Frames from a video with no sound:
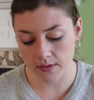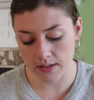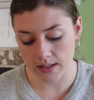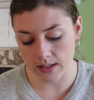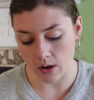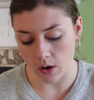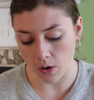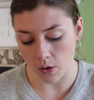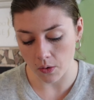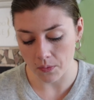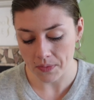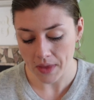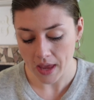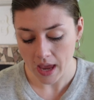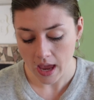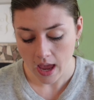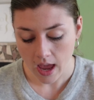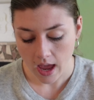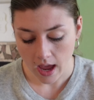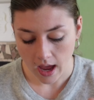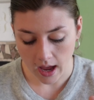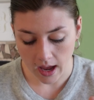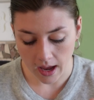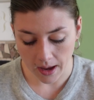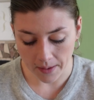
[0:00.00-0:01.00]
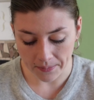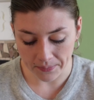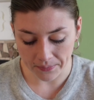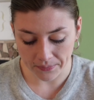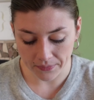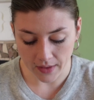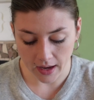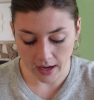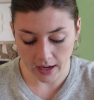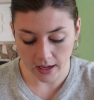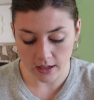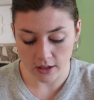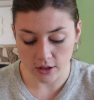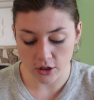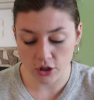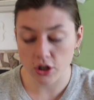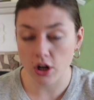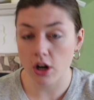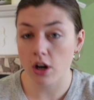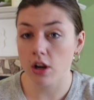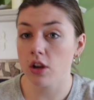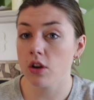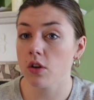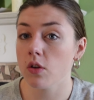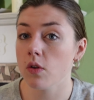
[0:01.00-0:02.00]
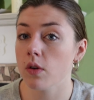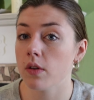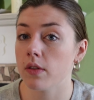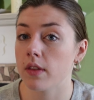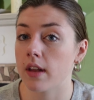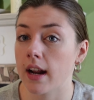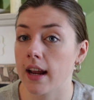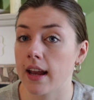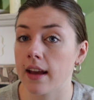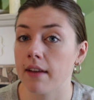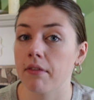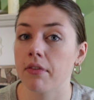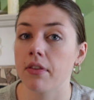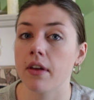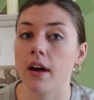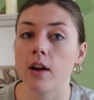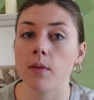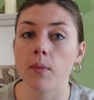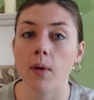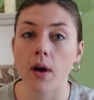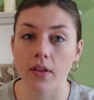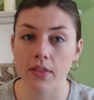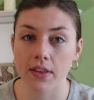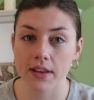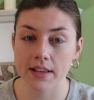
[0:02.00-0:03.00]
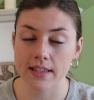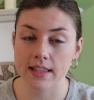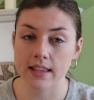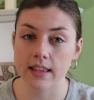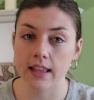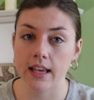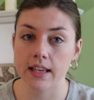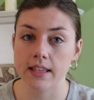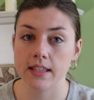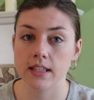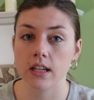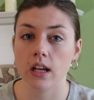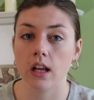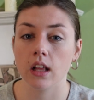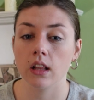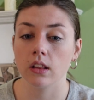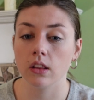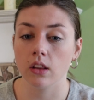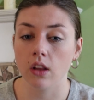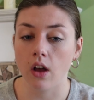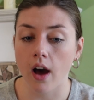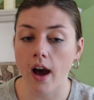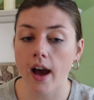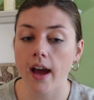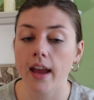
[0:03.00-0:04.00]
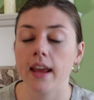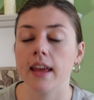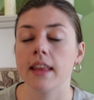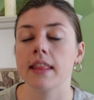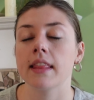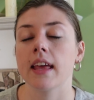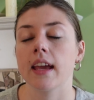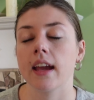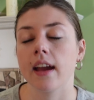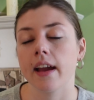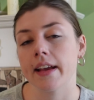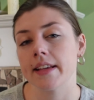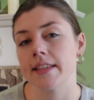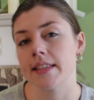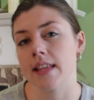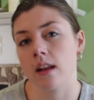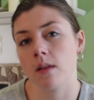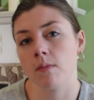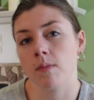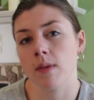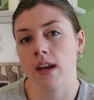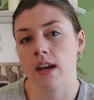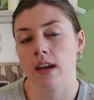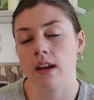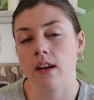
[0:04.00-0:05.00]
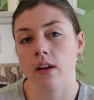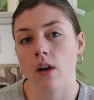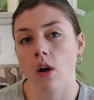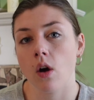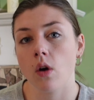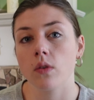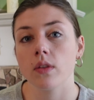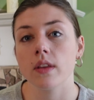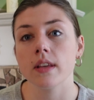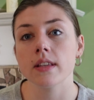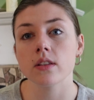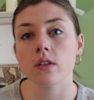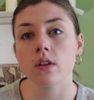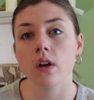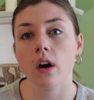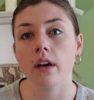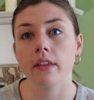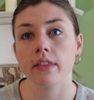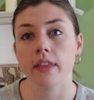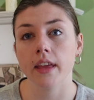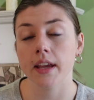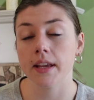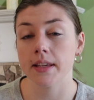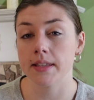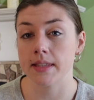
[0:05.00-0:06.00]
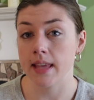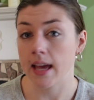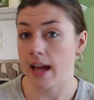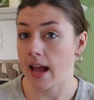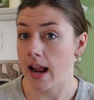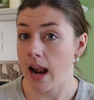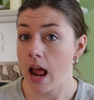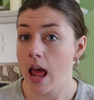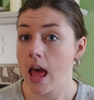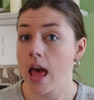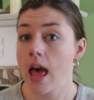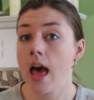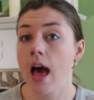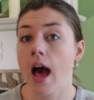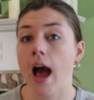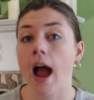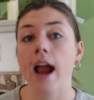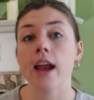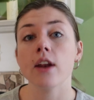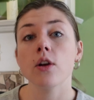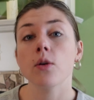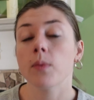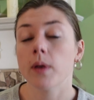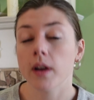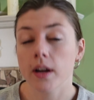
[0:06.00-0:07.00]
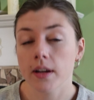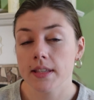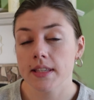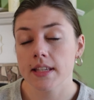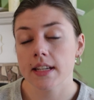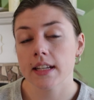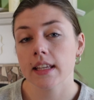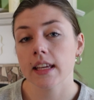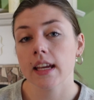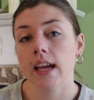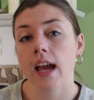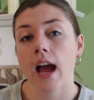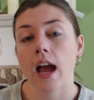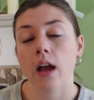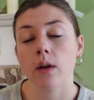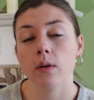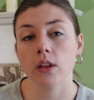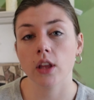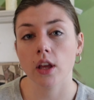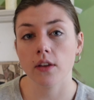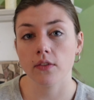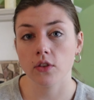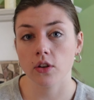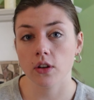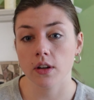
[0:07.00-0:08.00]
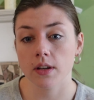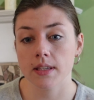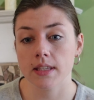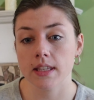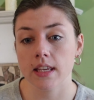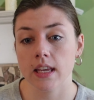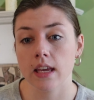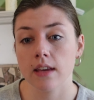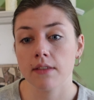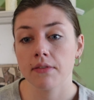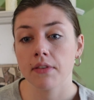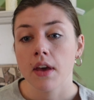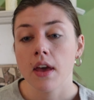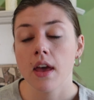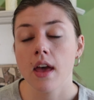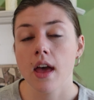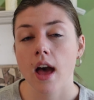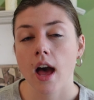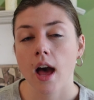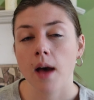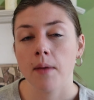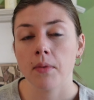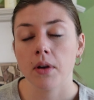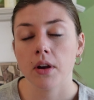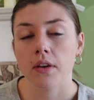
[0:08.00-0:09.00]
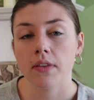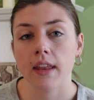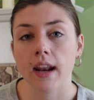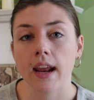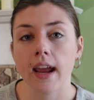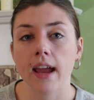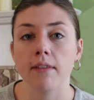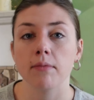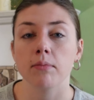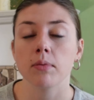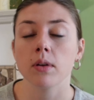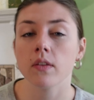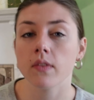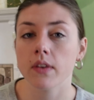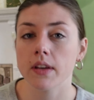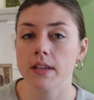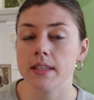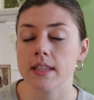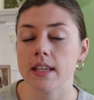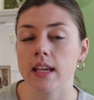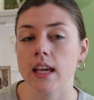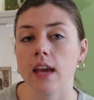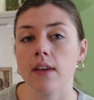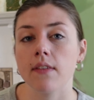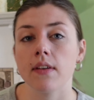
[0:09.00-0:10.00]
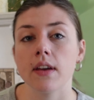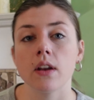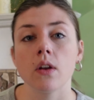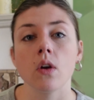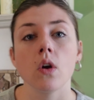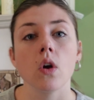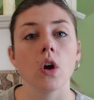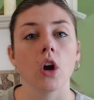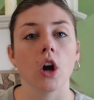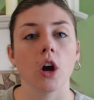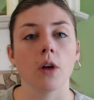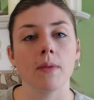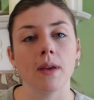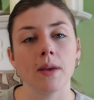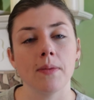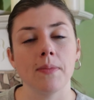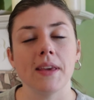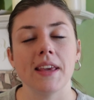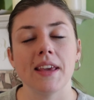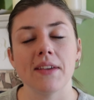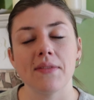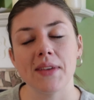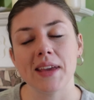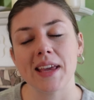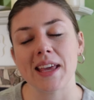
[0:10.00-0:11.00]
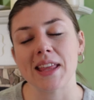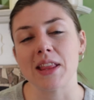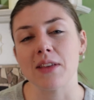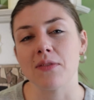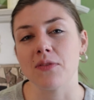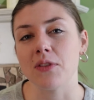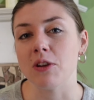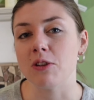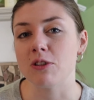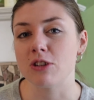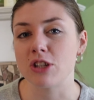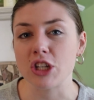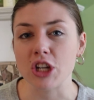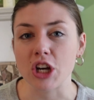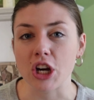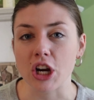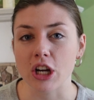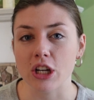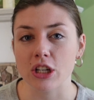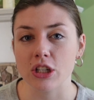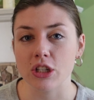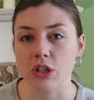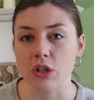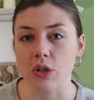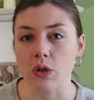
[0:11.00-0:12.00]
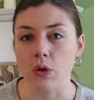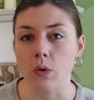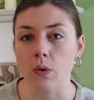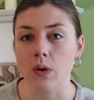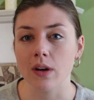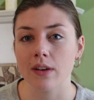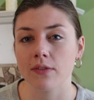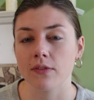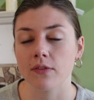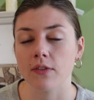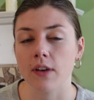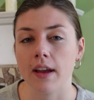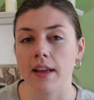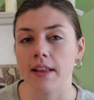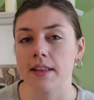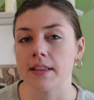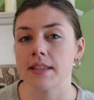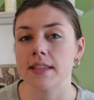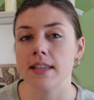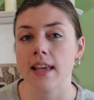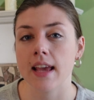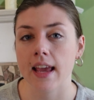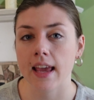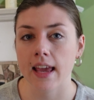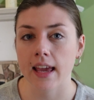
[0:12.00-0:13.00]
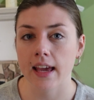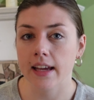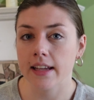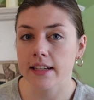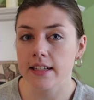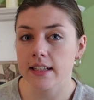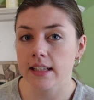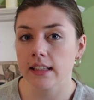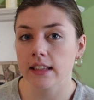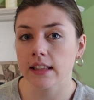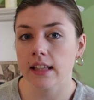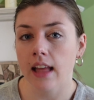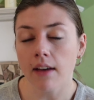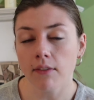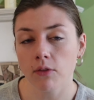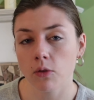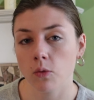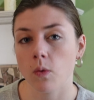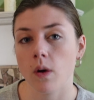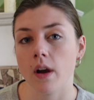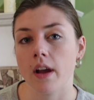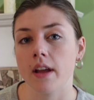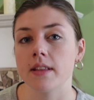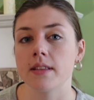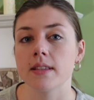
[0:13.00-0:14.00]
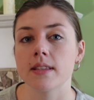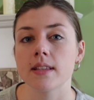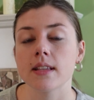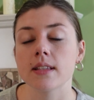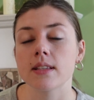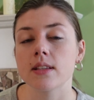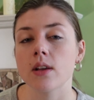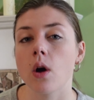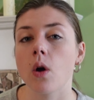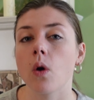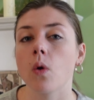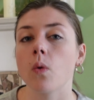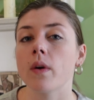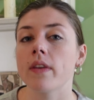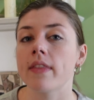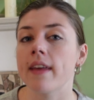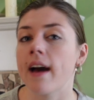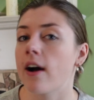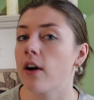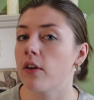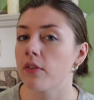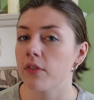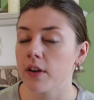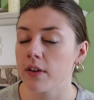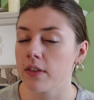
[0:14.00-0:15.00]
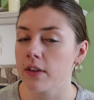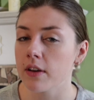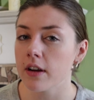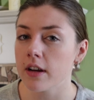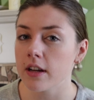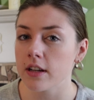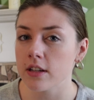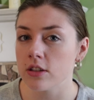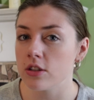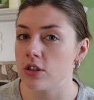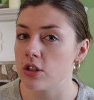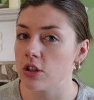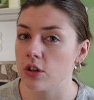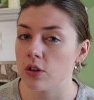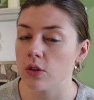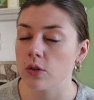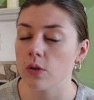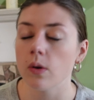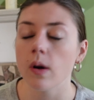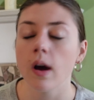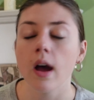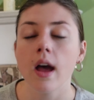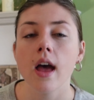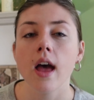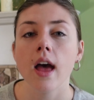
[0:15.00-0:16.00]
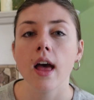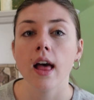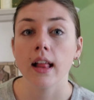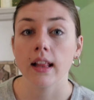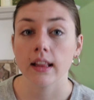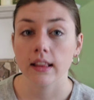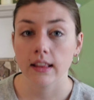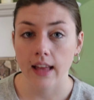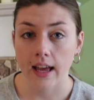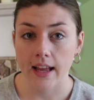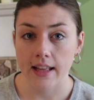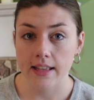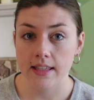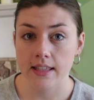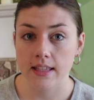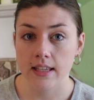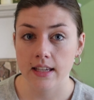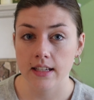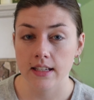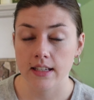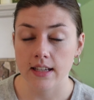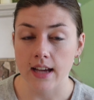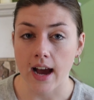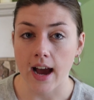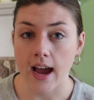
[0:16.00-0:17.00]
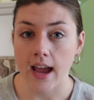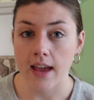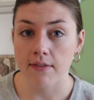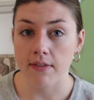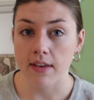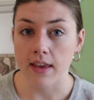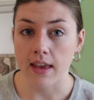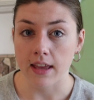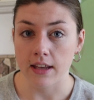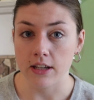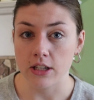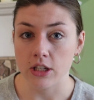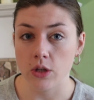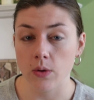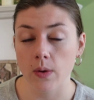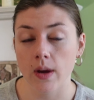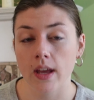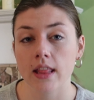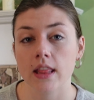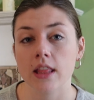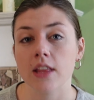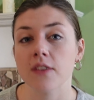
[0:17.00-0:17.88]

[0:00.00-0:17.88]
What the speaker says: So I can assure you that I have thought about this list a lot, and like I said a minute ago, these are all things that I know personally I would love to receive or that I have previously given or maybe giving in the future to friends and loved ones. So without further ado, let's dive into it.